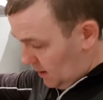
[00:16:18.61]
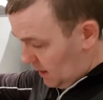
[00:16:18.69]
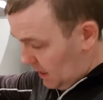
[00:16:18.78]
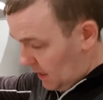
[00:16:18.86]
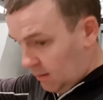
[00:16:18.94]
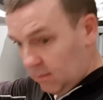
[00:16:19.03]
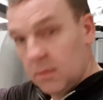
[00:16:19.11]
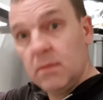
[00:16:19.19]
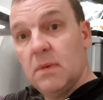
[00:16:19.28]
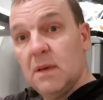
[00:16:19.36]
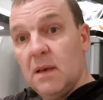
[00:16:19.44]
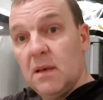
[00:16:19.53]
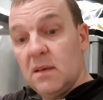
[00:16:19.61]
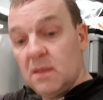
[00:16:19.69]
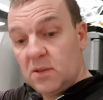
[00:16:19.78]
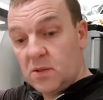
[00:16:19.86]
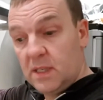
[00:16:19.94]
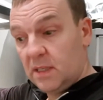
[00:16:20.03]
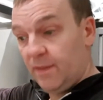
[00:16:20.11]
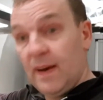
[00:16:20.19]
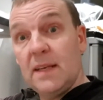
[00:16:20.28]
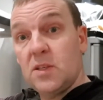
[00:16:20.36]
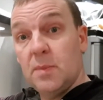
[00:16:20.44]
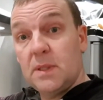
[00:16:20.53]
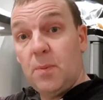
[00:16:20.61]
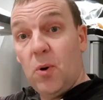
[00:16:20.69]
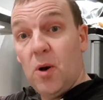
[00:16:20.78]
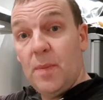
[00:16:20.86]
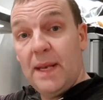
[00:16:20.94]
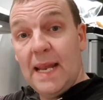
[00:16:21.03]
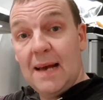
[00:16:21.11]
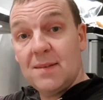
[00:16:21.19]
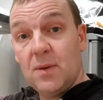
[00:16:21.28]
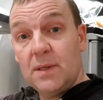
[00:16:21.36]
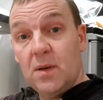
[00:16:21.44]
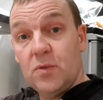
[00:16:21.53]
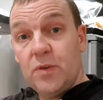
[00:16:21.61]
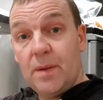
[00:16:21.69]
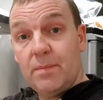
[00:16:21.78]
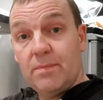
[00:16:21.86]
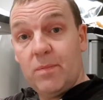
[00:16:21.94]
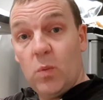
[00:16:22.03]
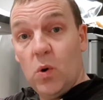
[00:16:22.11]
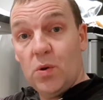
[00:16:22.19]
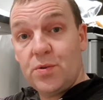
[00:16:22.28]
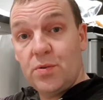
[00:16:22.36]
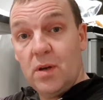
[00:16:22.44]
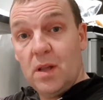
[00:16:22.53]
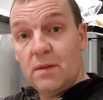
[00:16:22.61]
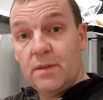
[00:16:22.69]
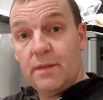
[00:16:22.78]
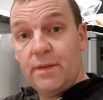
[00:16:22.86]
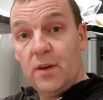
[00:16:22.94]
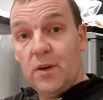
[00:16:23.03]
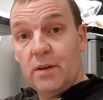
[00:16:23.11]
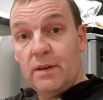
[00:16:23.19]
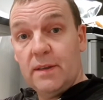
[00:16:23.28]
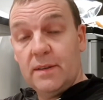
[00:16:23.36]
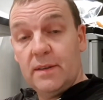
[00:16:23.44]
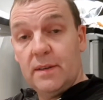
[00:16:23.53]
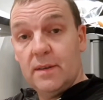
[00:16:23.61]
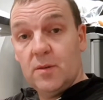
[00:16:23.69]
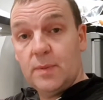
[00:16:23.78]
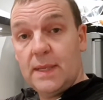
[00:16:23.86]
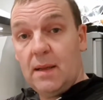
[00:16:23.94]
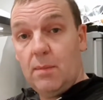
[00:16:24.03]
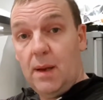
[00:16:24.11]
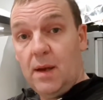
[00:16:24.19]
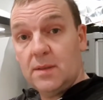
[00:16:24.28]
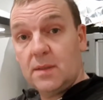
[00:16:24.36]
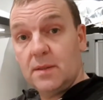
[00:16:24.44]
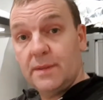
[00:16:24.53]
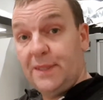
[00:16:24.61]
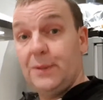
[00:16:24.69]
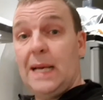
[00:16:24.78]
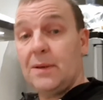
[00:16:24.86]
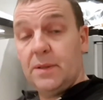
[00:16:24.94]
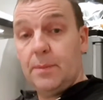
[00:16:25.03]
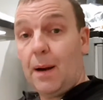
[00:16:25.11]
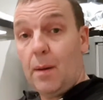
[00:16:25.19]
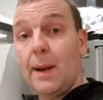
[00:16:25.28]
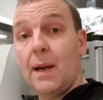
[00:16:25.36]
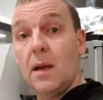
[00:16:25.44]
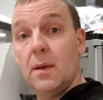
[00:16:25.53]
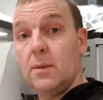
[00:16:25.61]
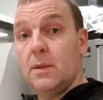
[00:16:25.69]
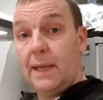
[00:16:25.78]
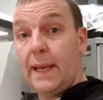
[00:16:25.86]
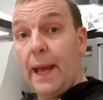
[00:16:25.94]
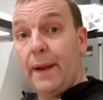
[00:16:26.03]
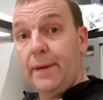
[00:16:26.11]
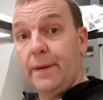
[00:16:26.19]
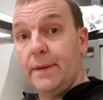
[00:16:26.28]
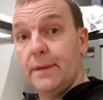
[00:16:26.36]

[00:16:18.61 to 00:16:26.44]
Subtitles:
I just need to find something to put them in now so I don't drip water all over the floor and upset the boss, who's out at Barry Manilow again.